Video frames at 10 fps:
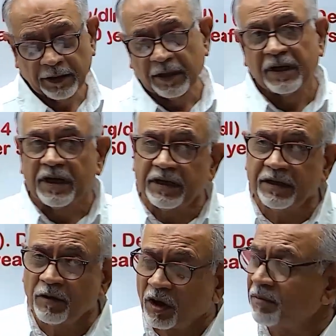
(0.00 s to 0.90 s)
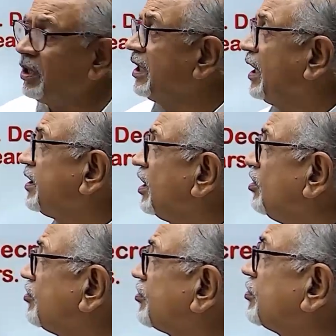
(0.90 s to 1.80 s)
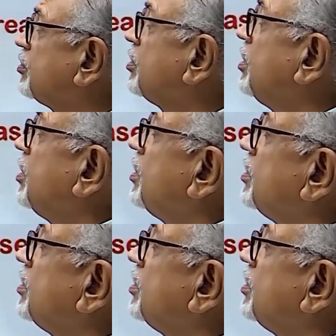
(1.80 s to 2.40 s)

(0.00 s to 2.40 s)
In normal adults, the